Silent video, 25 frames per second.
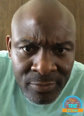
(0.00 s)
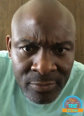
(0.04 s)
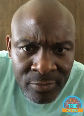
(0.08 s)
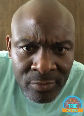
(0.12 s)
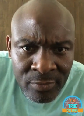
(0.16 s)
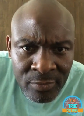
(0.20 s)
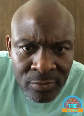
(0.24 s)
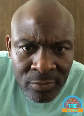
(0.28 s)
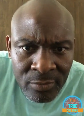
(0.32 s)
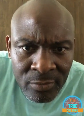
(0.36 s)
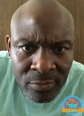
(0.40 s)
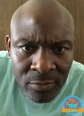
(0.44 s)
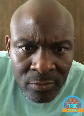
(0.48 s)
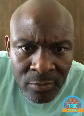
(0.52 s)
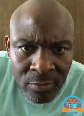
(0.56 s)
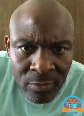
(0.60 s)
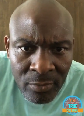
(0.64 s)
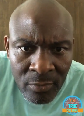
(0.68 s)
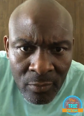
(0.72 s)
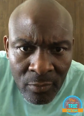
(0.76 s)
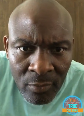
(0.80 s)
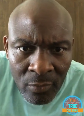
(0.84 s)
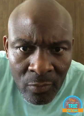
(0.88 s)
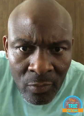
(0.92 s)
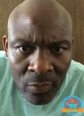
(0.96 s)

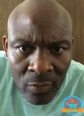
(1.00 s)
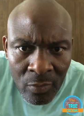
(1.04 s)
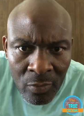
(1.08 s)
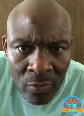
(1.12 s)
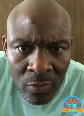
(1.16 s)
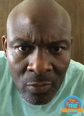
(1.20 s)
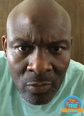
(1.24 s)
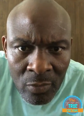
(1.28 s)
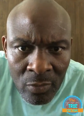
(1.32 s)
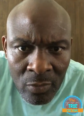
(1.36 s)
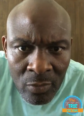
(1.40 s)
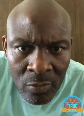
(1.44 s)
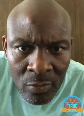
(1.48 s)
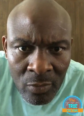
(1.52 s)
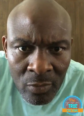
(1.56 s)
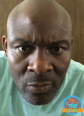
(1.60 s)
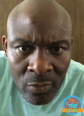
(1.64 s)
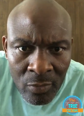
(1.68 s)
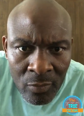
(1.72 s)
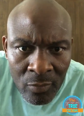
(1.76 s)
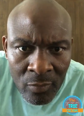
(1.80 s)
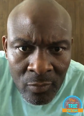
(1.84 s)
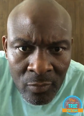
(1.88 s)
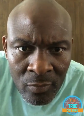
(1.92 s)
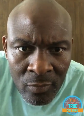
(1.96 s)

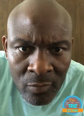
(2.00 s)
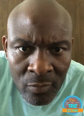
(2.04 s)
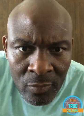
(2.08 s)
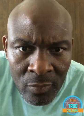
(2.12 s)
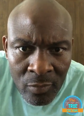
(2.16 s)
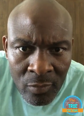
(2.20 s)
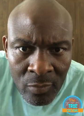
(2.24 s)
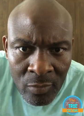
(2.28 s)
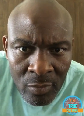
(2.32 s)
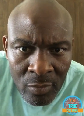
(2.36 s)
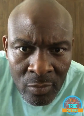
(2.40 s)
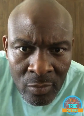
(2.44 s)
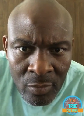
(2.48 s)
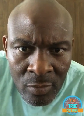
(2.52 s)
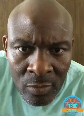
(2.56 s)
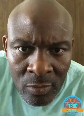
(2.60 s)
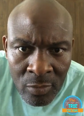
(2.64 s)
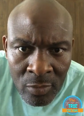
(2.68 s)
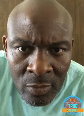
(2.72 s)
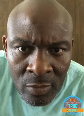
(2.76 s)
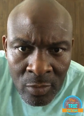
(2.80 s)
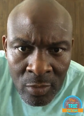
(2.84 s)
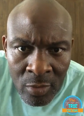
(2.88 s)
Nothing is said.